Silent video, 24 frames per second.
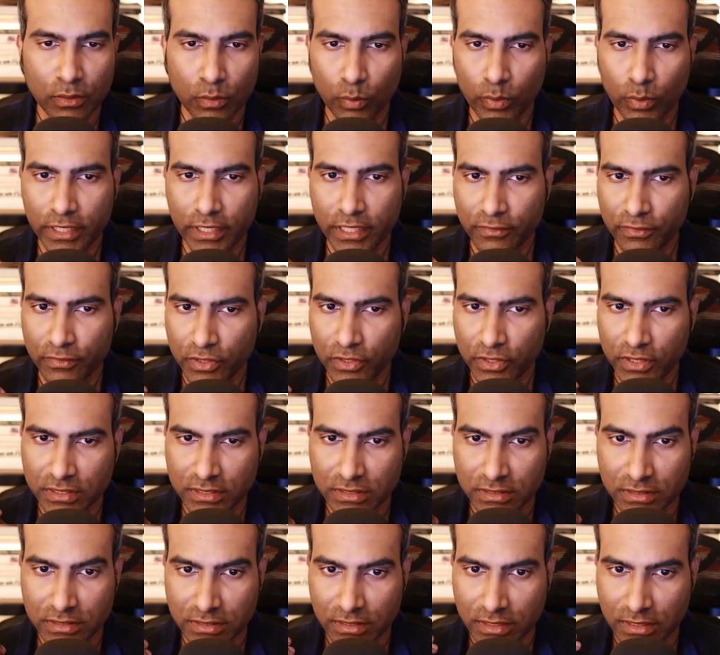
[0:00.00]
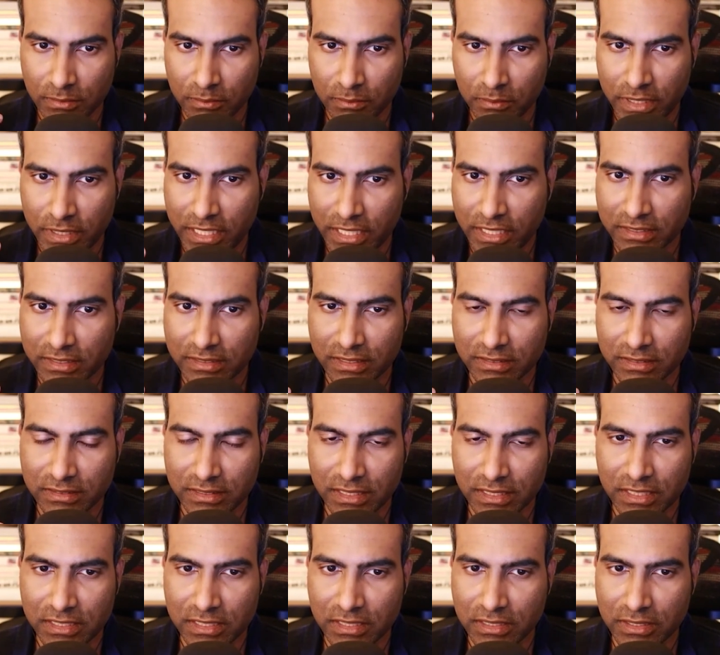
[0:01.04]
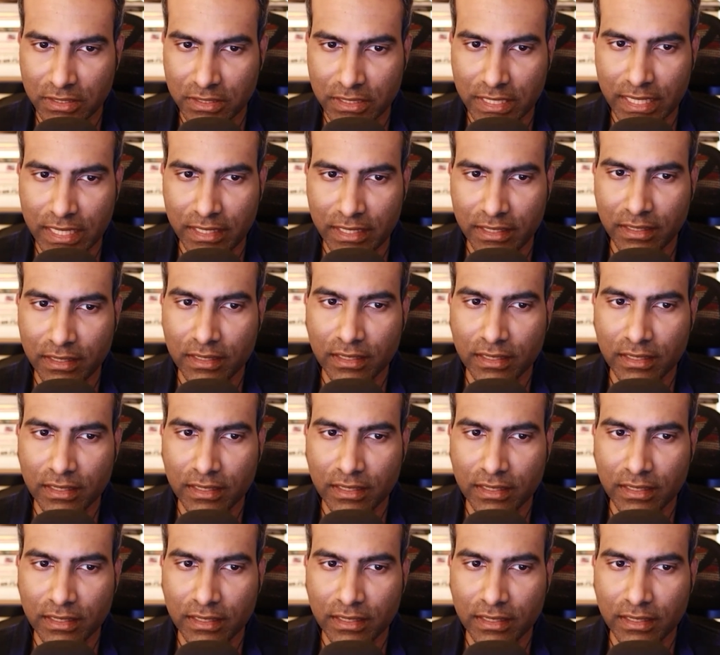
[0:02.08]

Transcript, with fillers: Whatever is the media sensation today